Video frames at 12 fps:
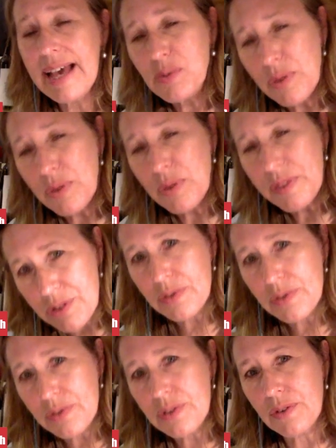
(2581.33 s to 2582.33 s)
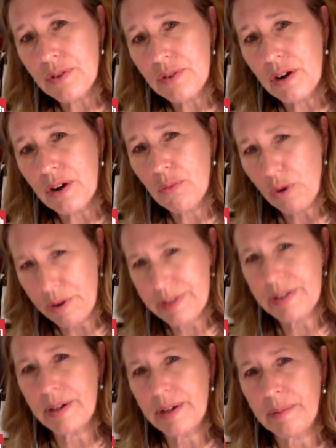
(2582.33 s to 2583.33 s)
that's when things are
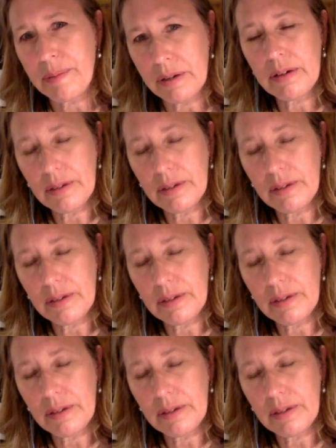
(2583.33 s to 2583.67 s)
worrisome.